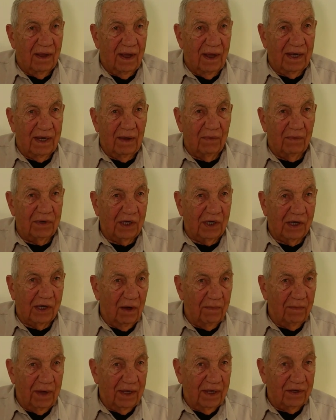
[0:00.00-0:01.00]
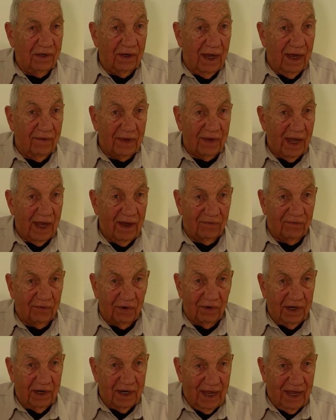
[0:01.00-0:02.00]
And then when you come in, you have to have
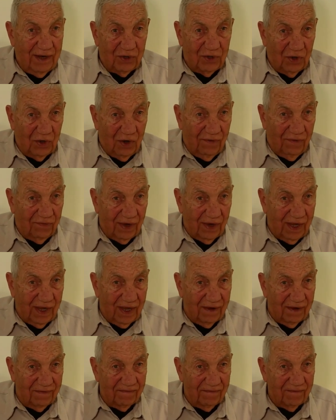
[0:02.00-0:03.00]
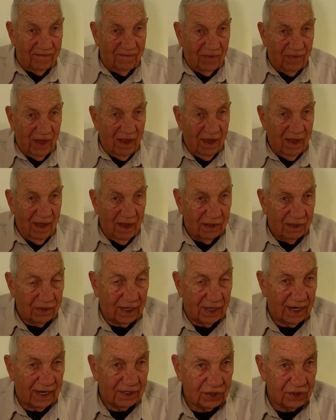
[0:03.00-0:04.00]
three days off again.
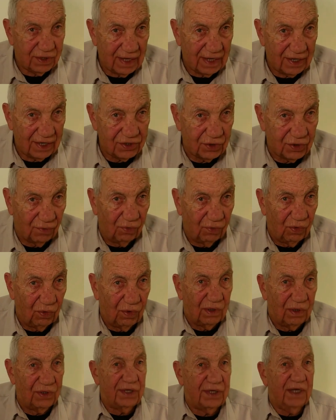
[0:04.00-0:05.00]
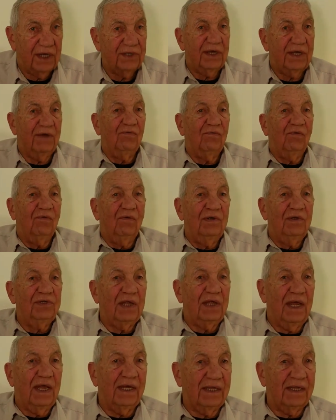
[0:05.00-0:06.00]
And that's that's the rules. They set
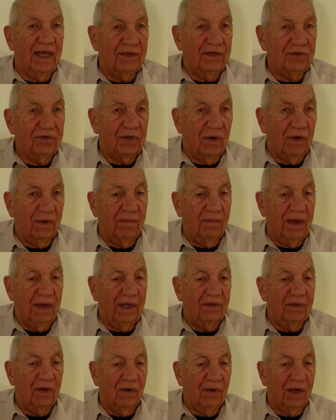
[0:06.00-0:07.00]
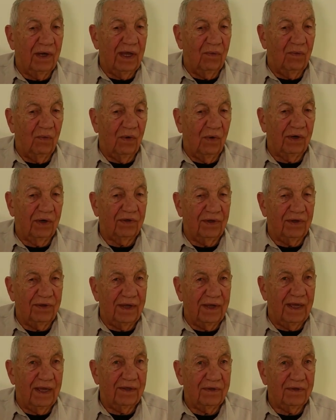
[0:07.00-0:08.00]
rules like that so the men don't get worked to
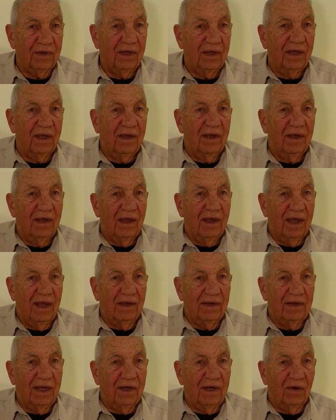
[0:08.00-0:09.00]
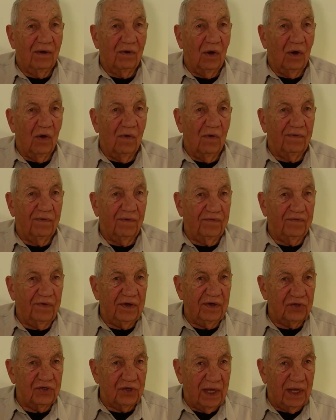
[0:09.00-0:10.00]
death, and they don't
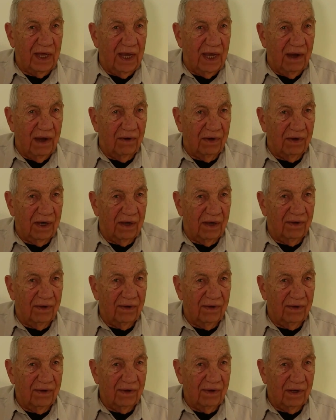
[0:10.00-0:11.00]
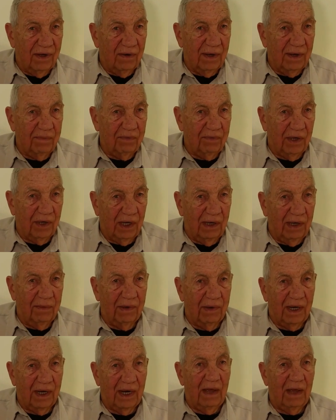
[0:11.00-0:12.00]
overfish the area. You know, they put a
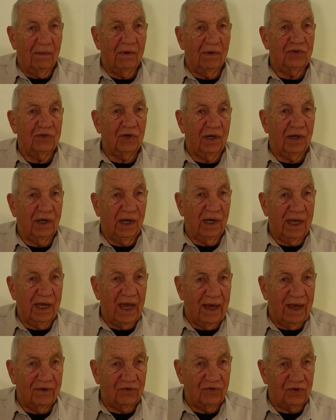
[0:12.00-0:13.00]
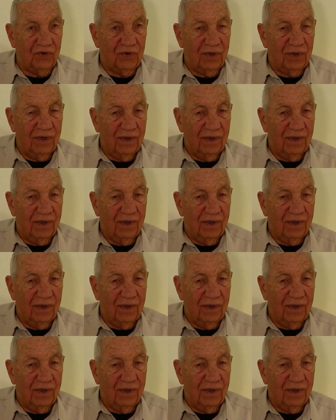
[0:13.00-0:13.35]
limit on how much you can catch.